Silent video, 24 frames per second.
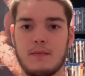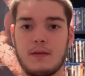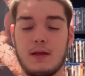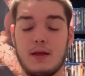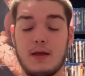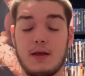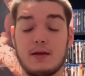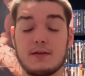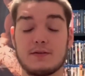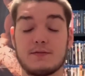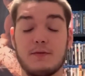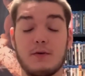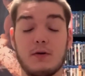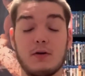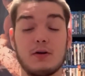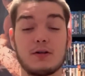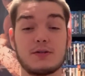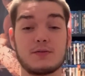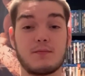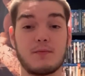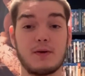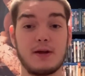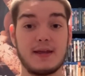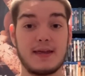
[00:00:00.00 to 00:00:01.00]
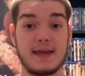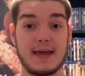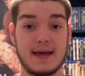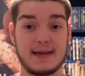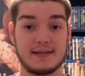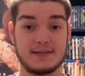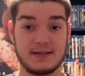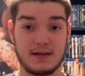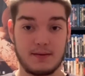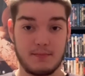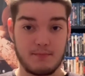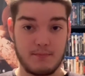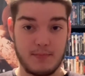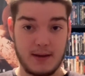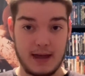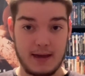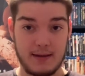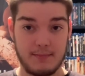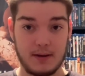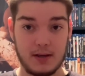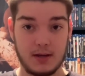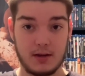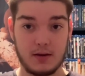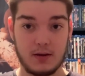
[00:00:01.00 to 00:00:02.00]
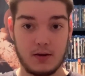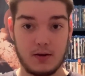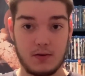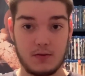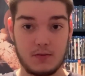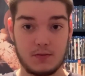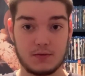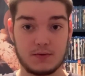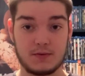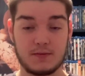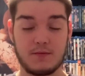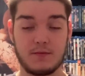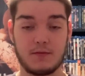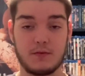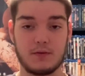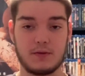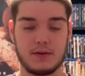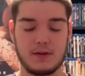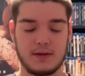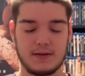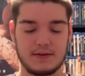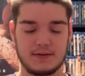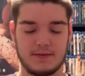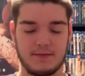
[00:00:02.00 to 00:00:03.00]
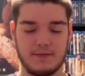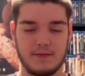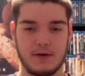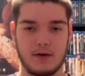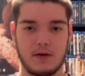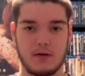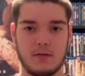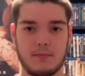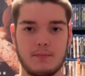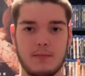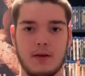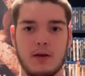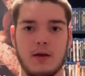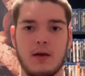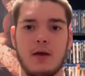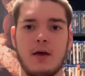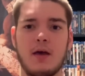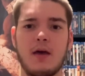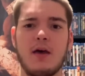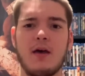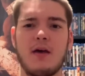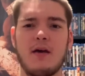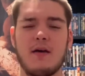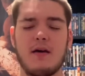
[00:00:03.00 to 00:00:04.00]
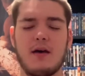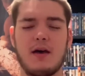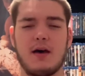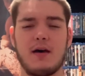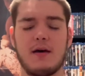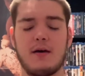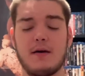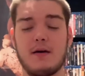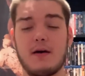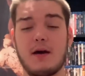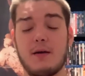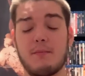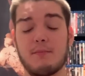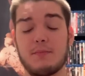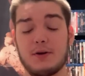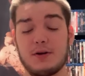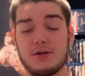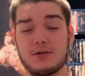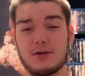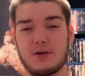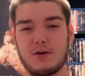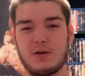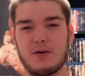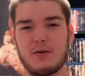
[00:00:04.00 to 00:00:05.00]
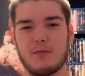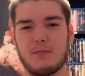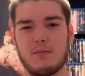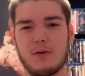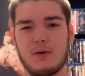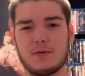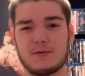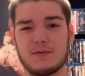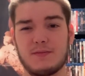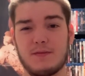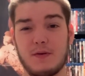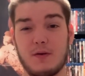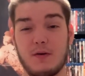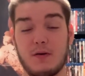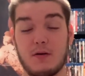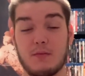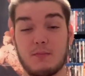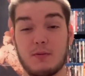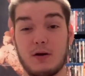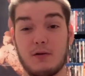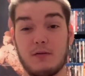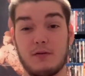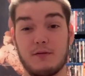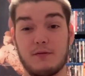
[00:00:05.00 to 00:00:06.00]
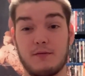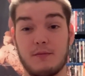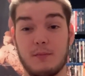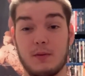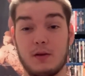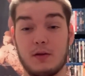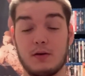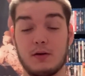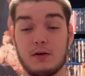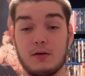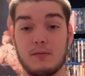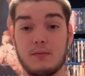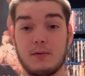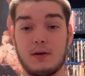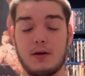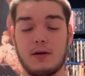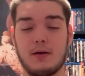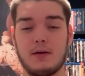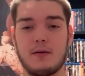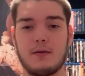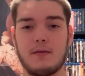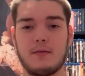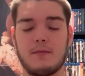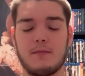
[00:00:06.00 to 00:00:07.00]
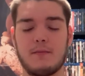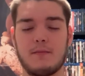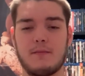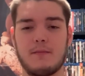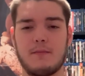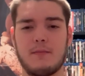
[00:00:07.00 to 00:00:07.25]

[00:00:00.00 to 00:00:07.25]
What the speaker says: As far as recasting Batman goes for this film, I'm pretty sure most of you are probably familiar.